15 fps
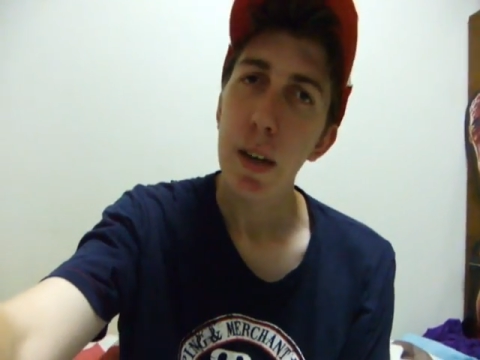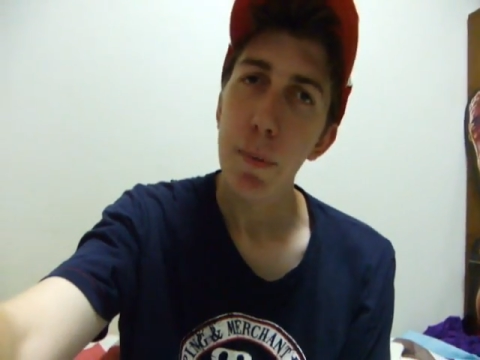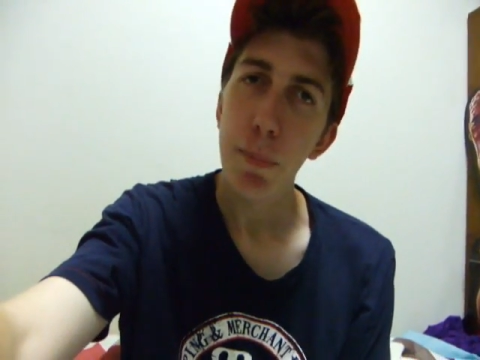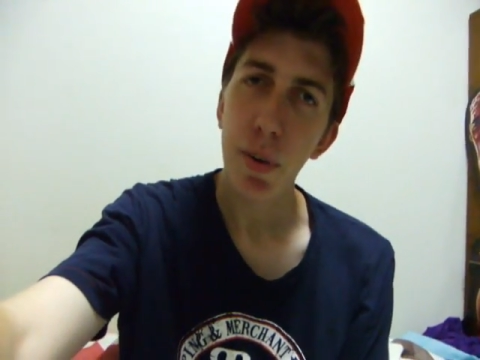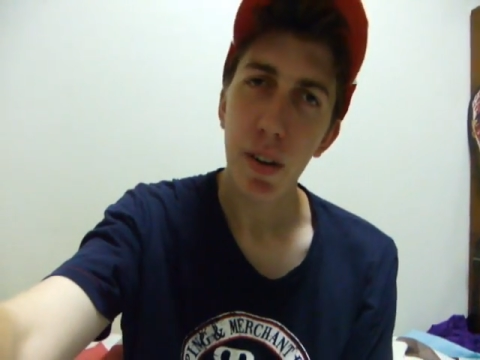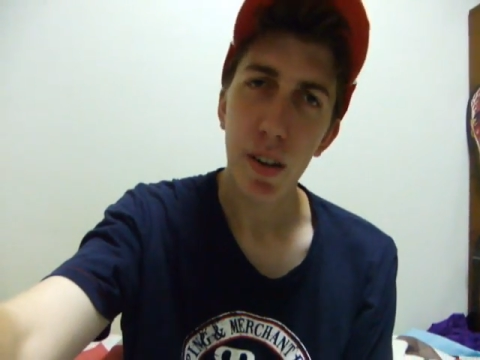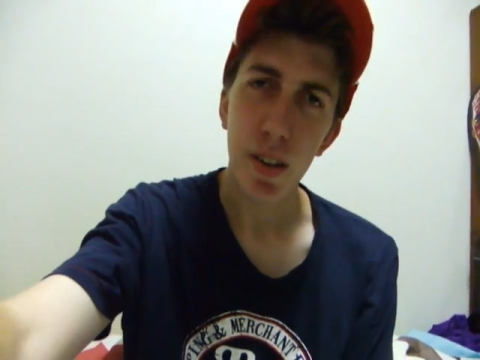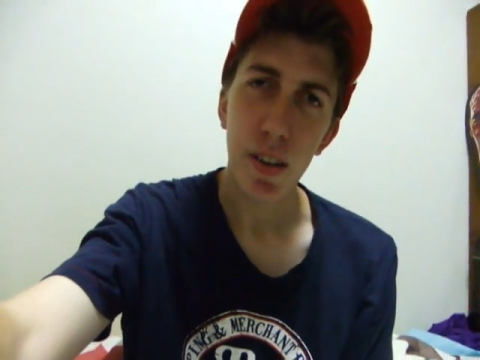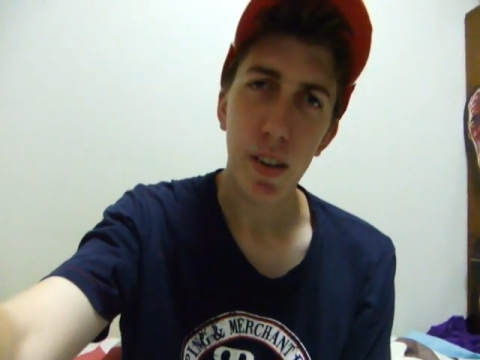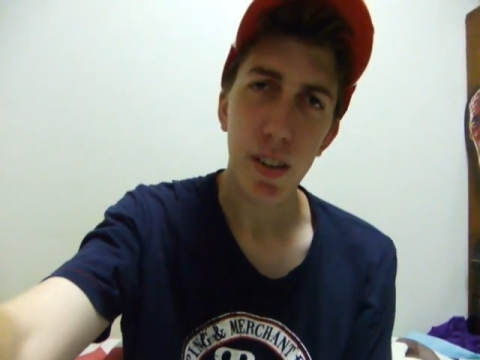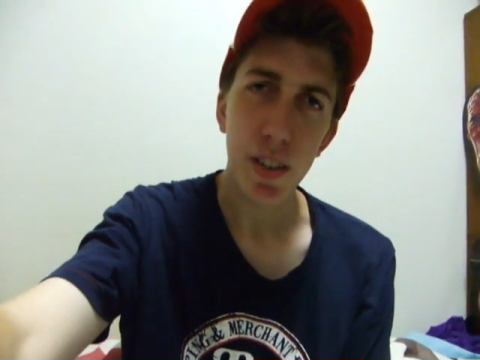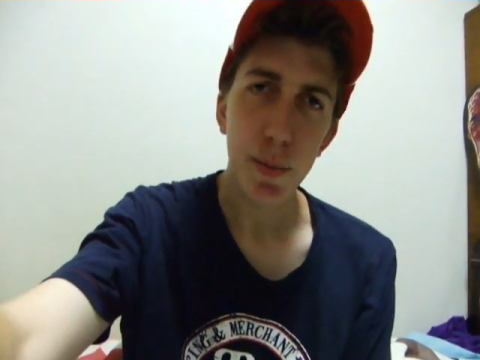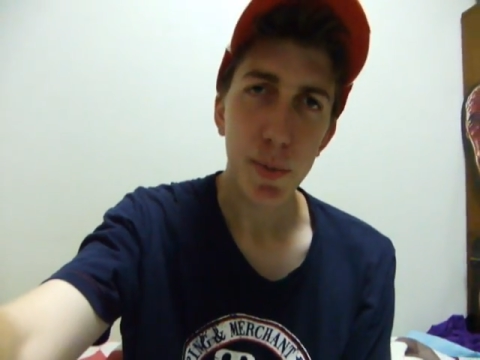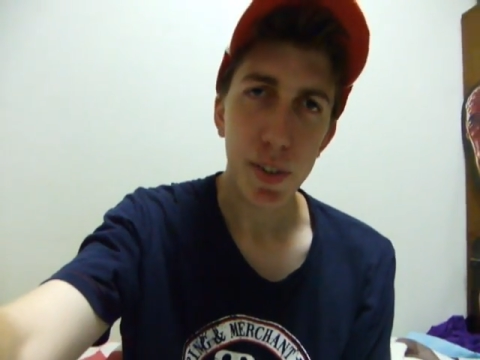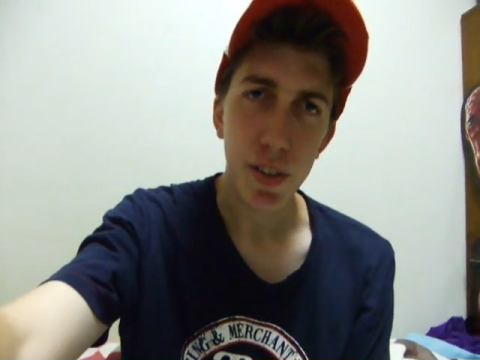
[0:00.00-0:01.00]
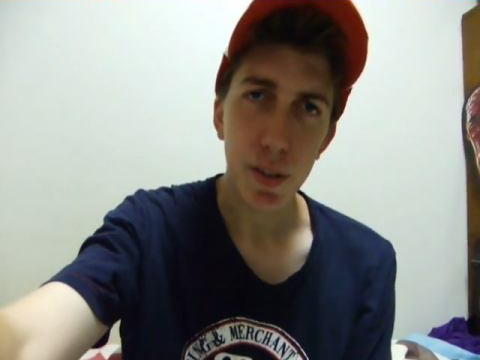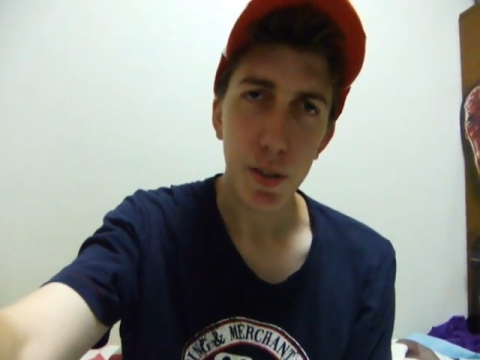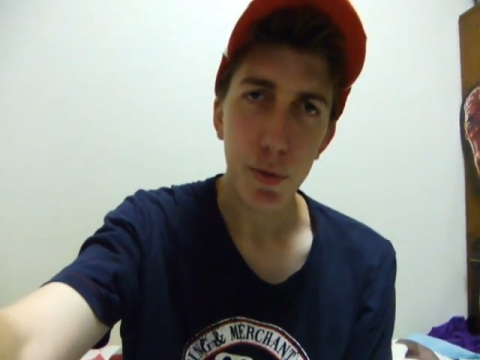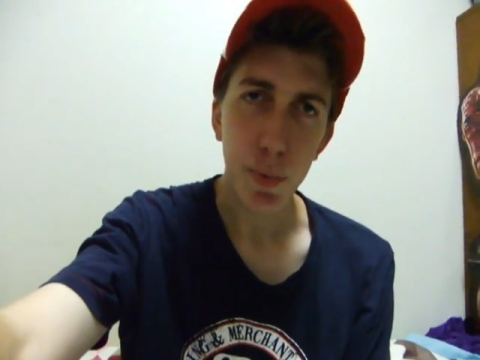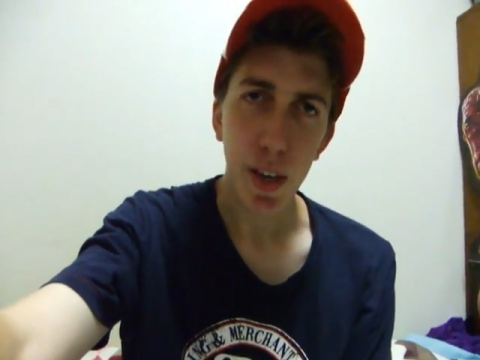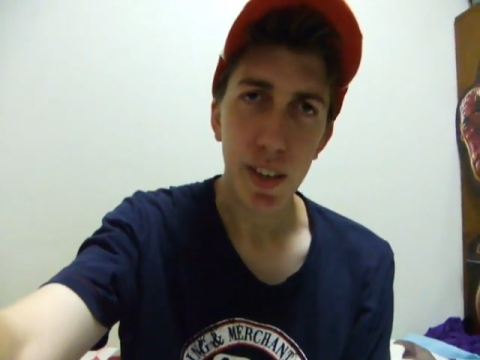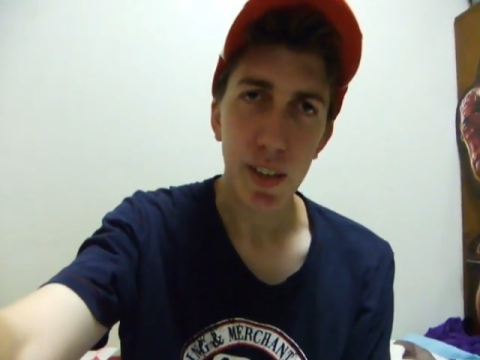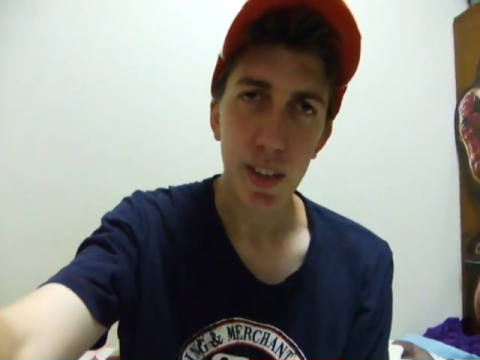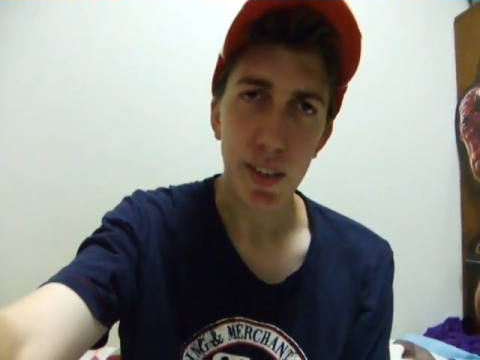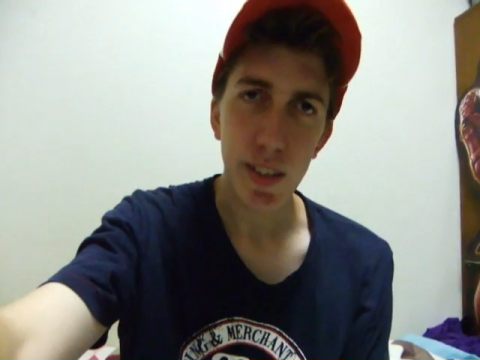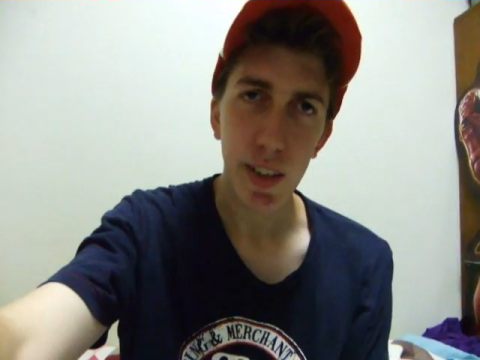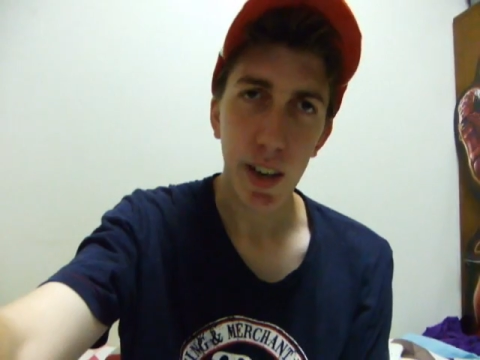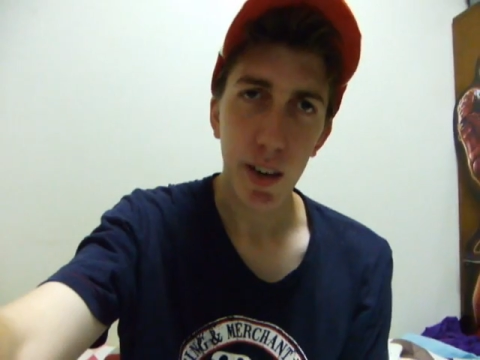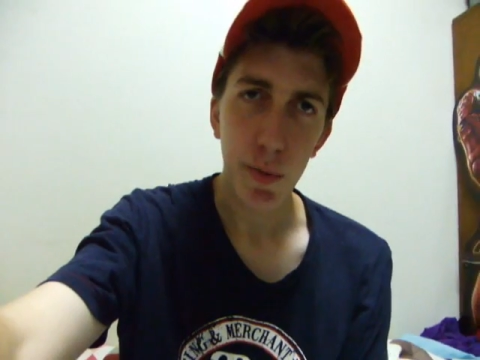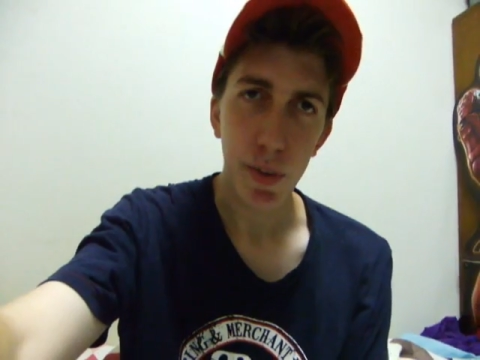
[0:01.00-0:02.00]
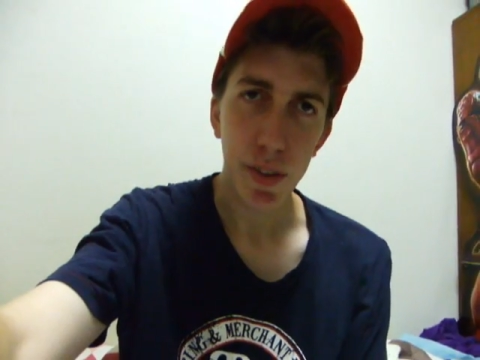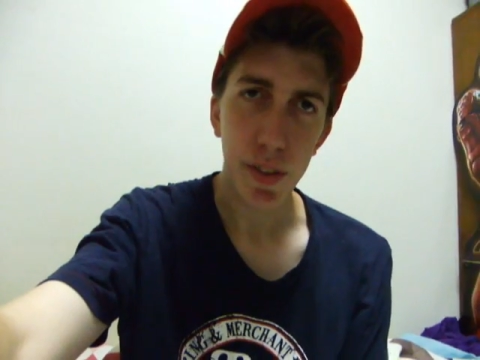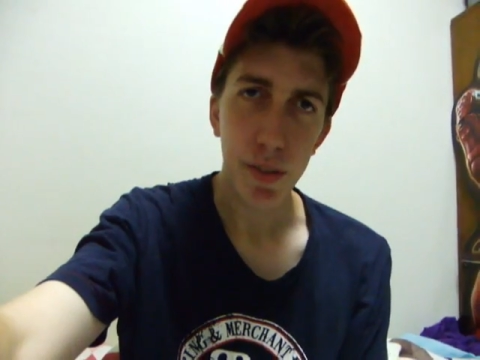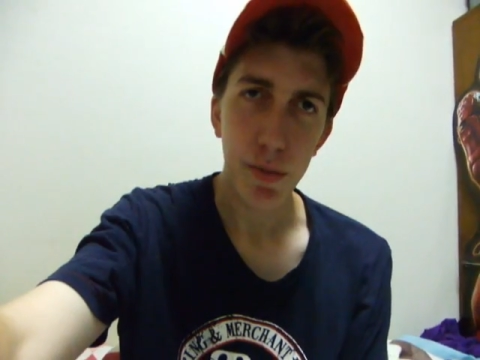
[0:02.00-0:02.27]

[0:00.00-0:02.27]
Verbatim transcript: but it seems to make sense to go with